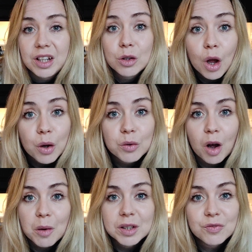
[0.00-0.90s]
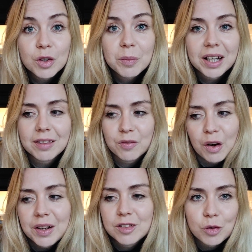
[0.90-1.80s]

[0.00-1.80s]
he'd known I was filming the very